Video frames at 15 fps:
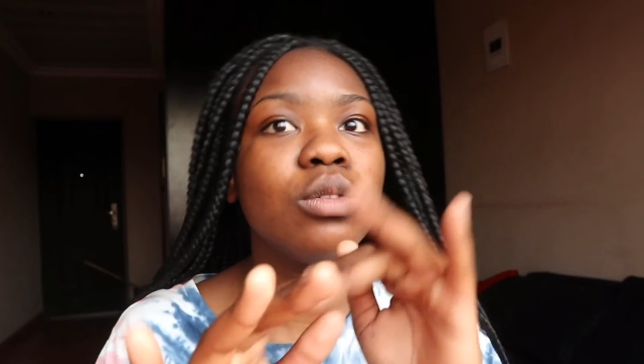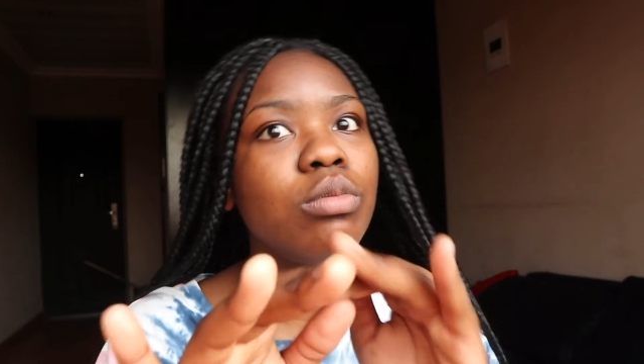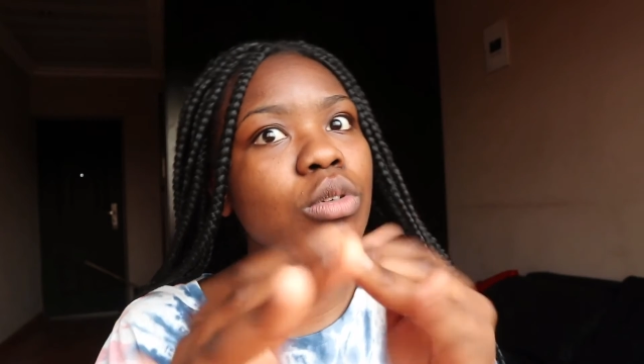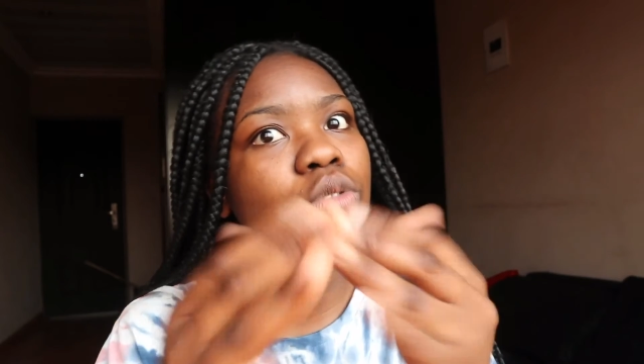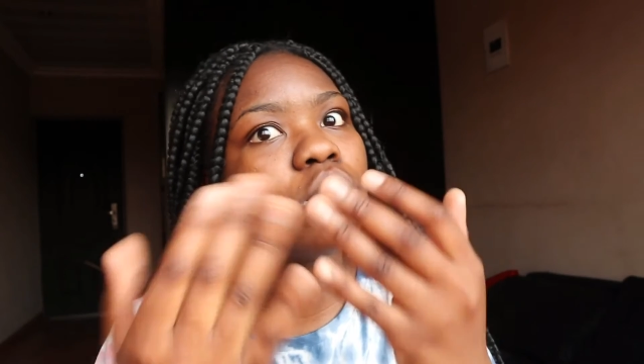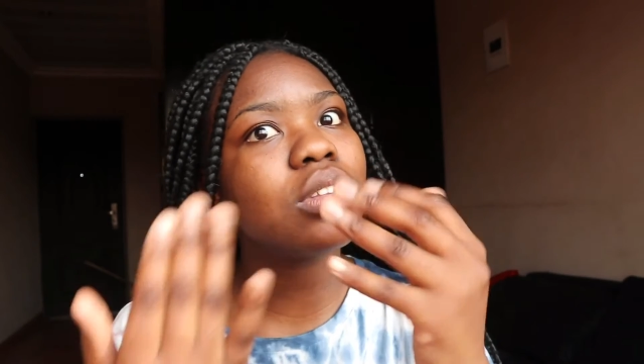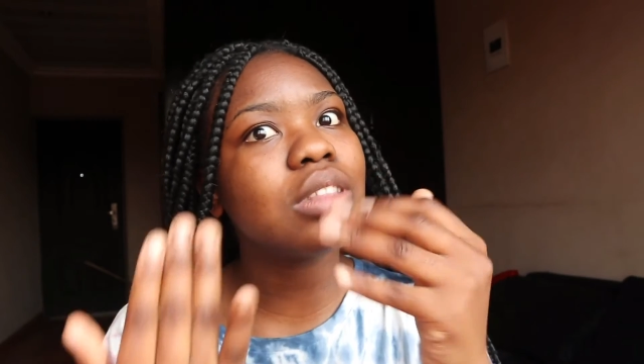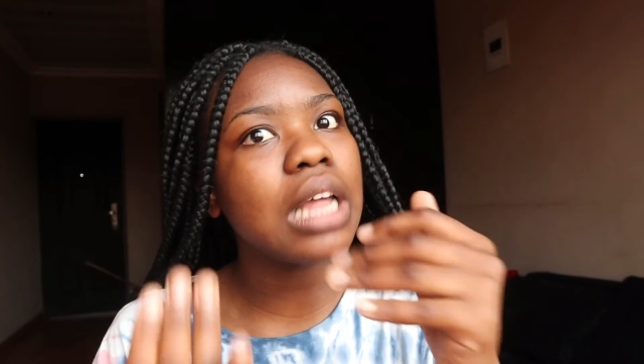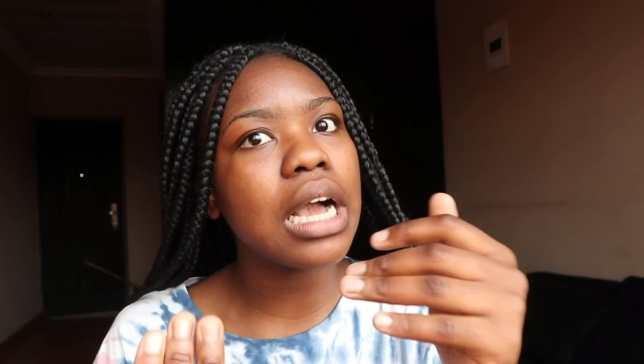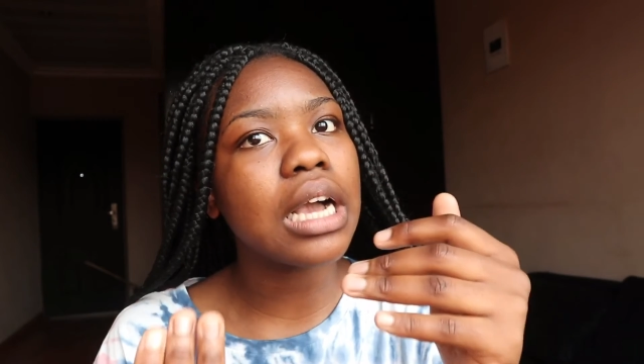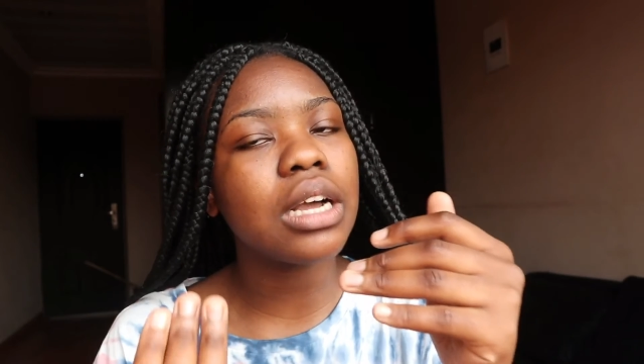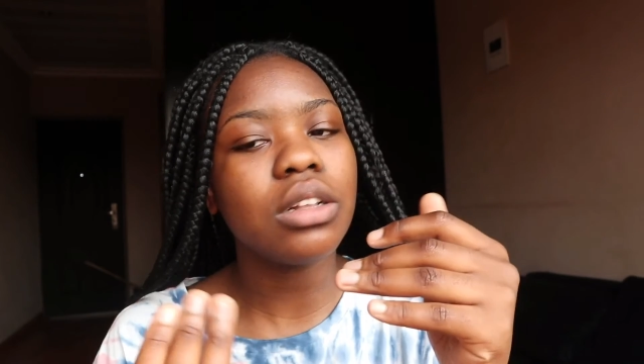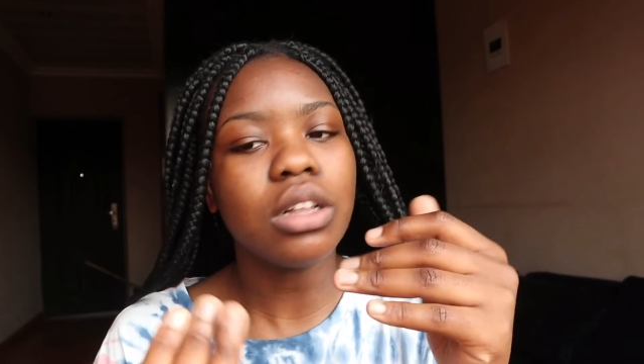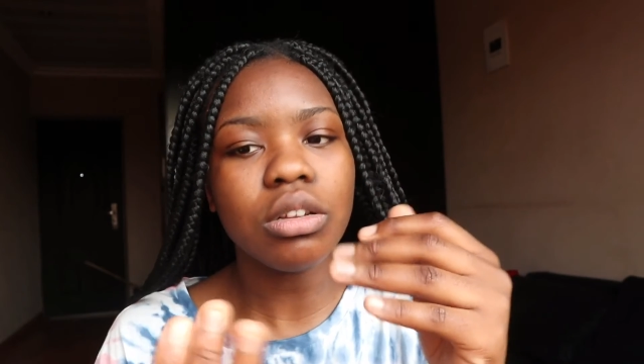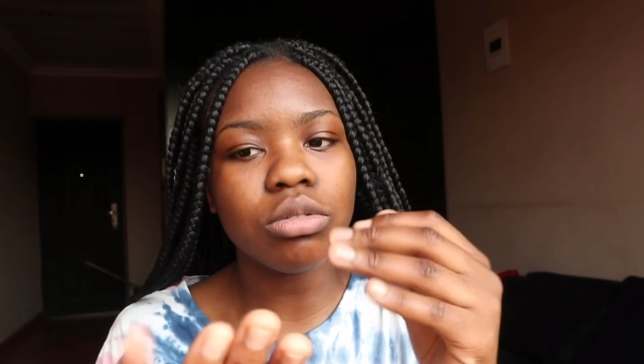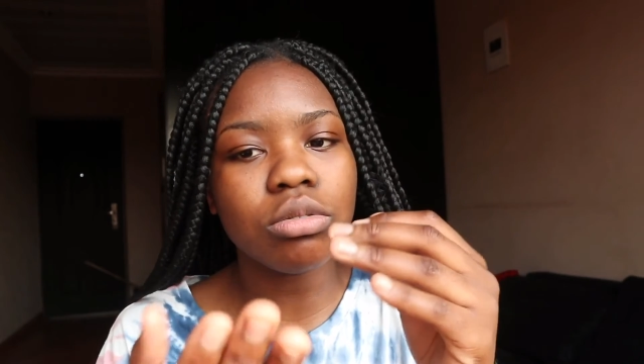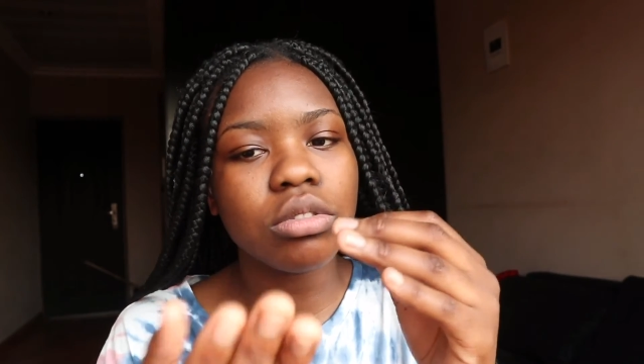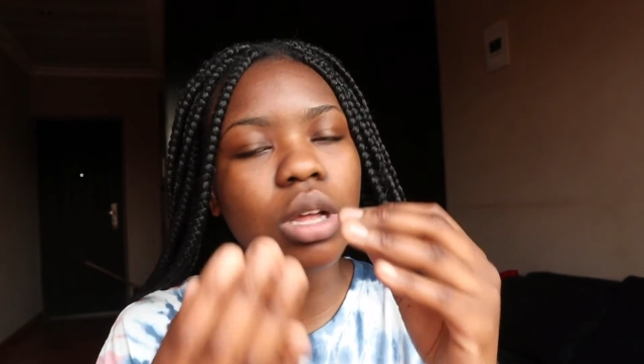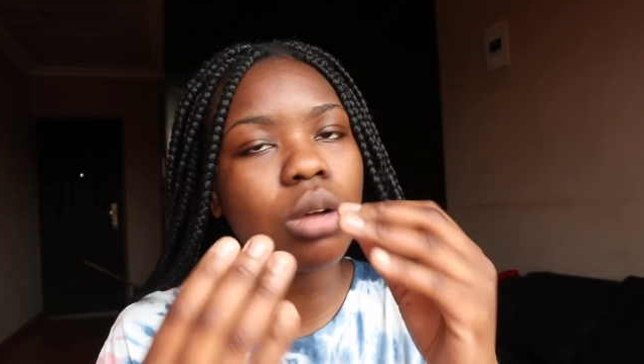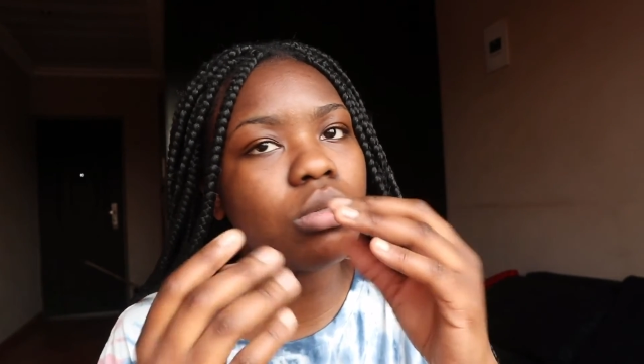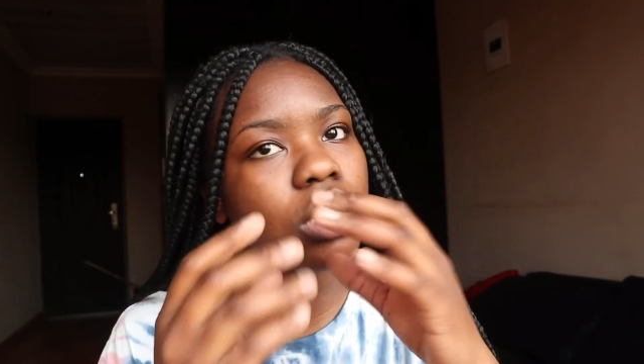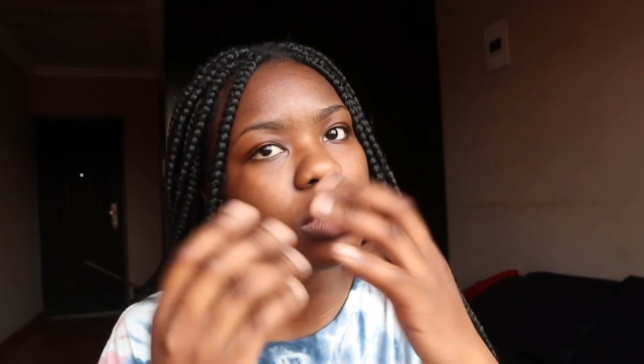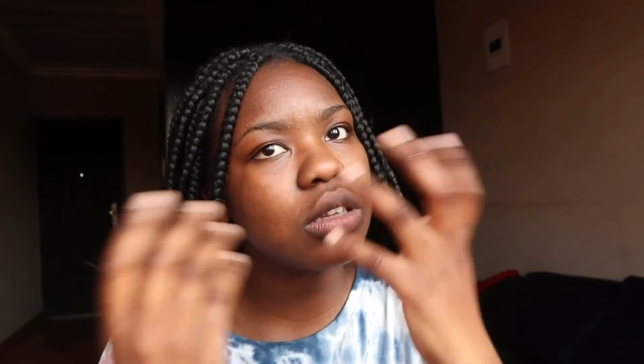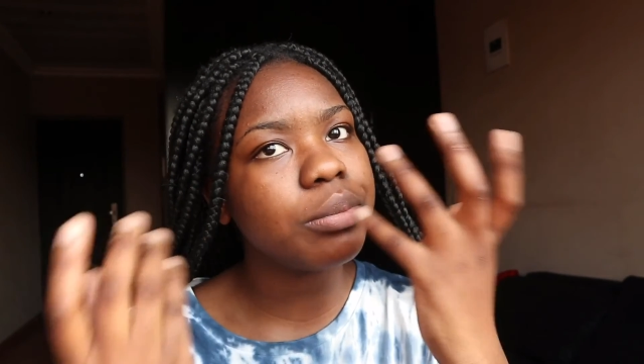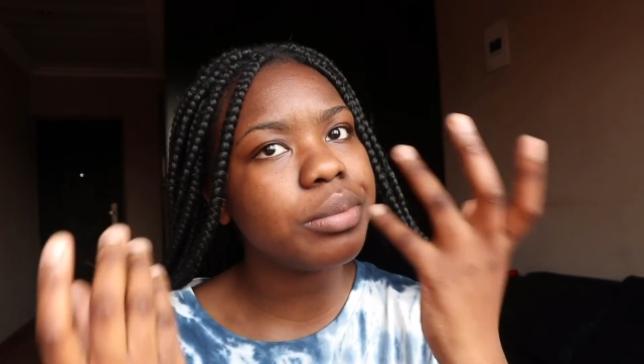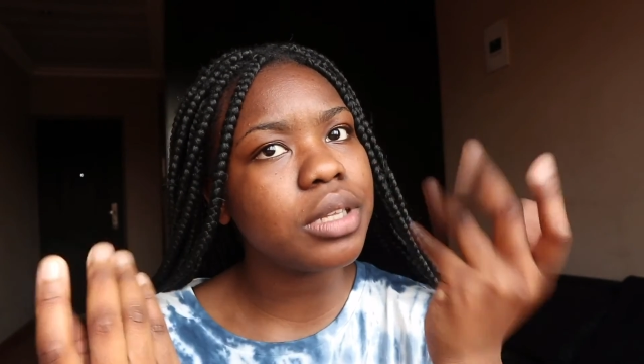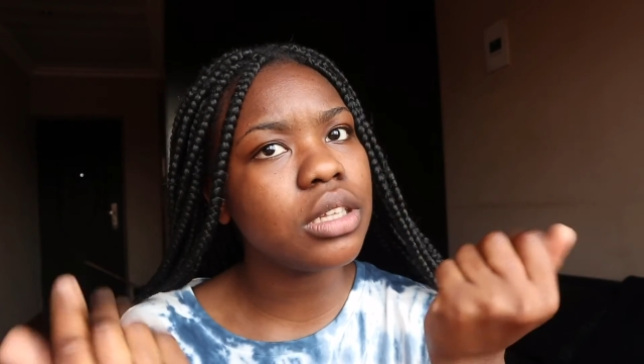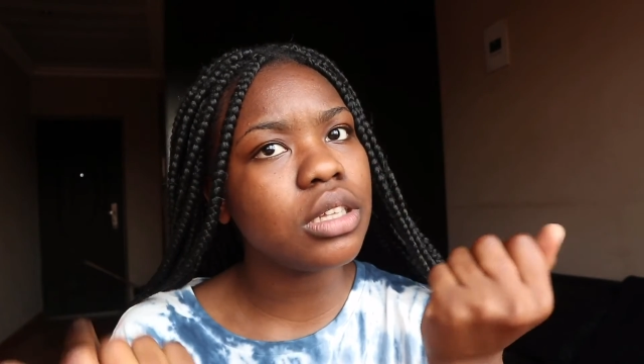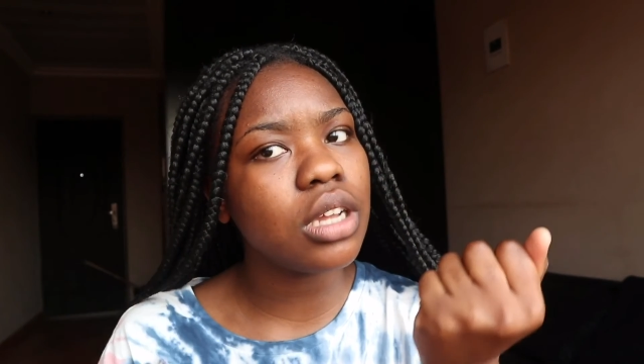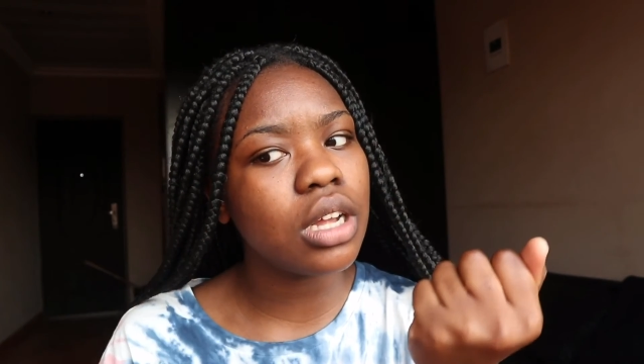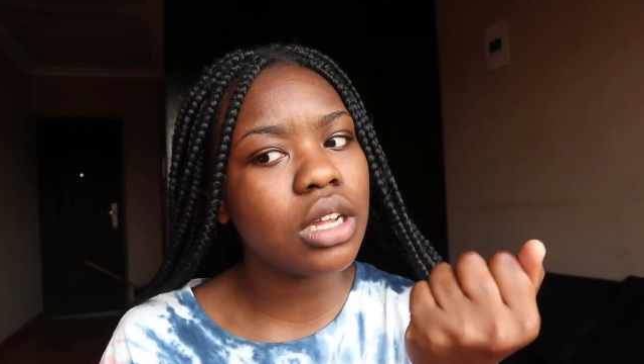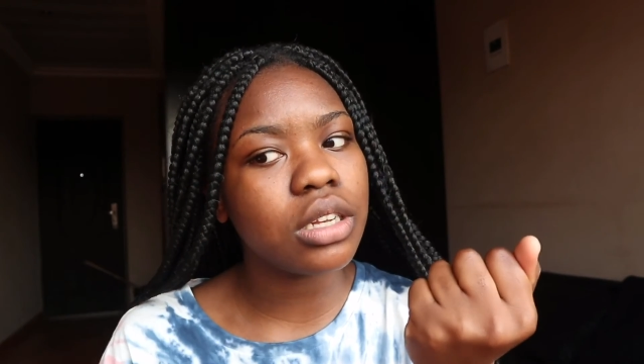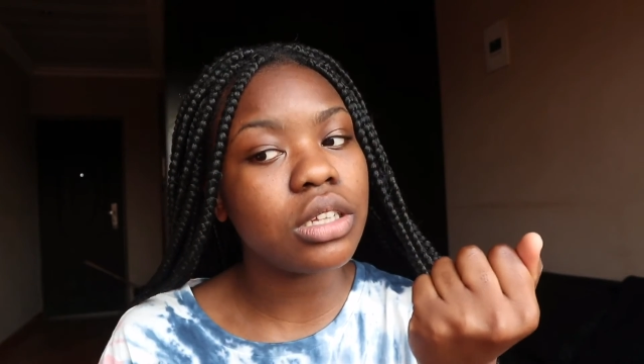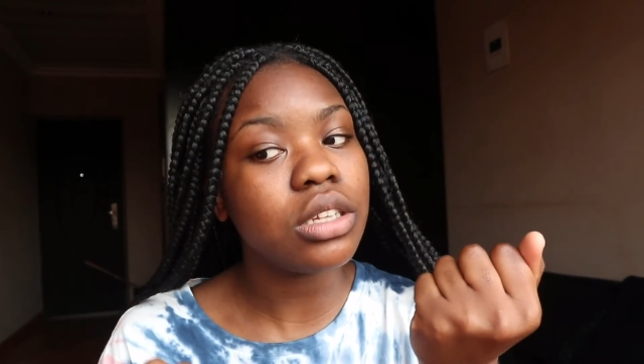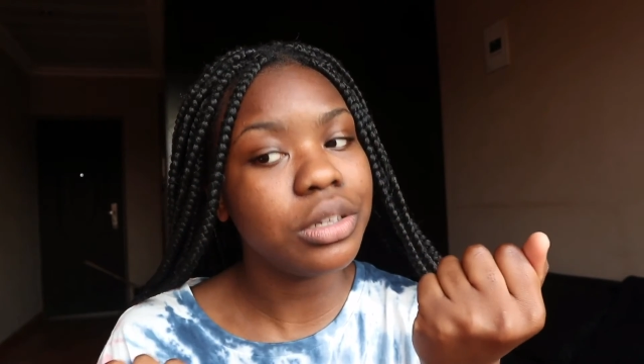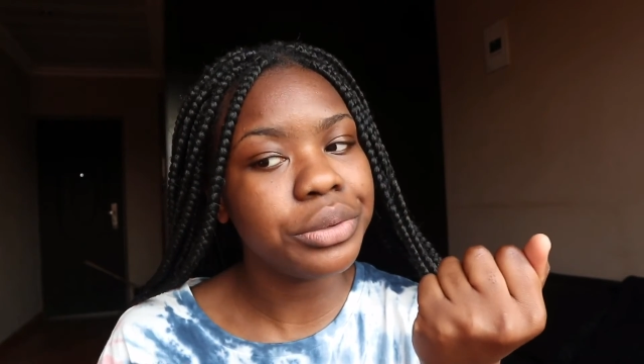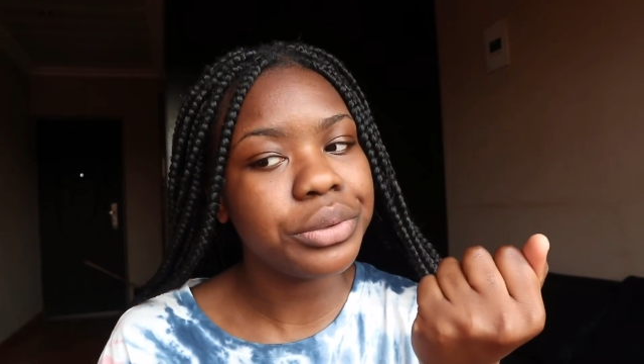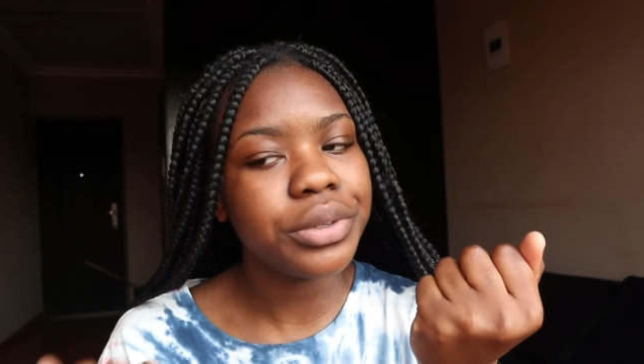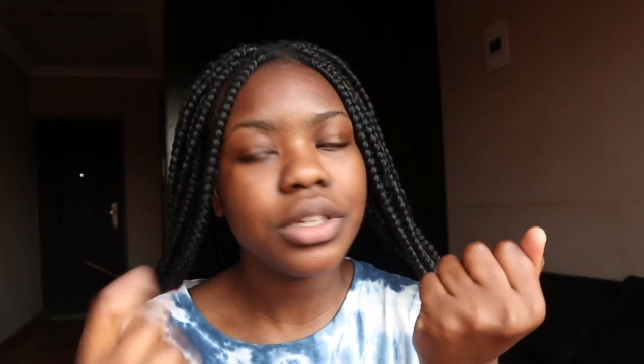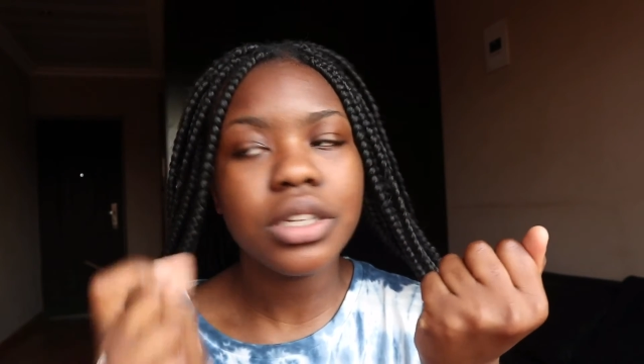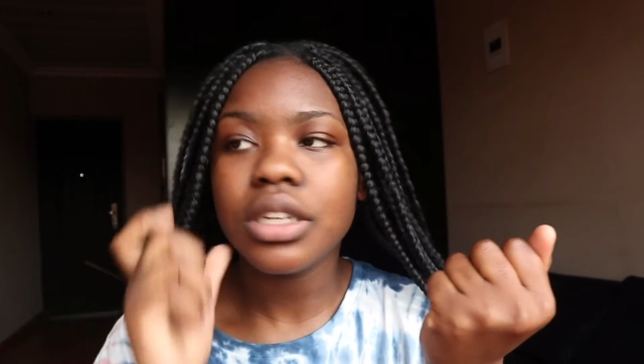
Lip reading: no stuck, just stuck on something, you know.